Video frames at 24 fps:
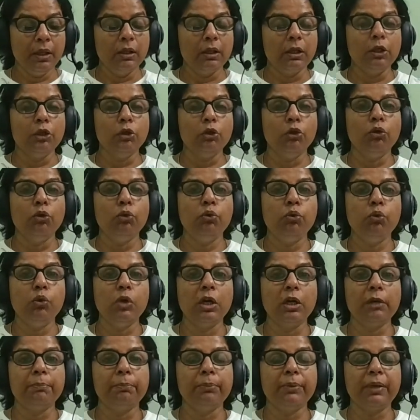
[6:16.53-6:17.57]
you know who
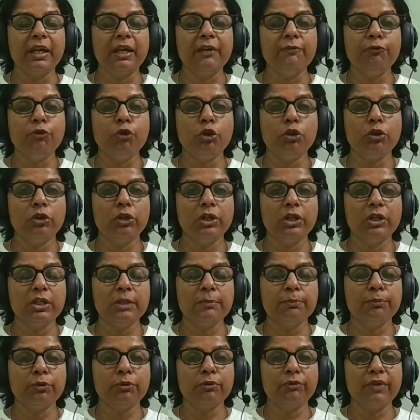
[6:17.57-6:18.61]
are prayer warriors
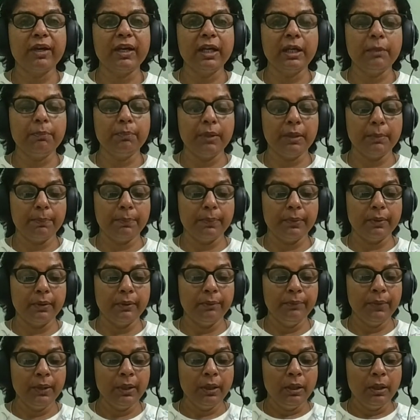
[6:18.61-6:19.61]
prophetic people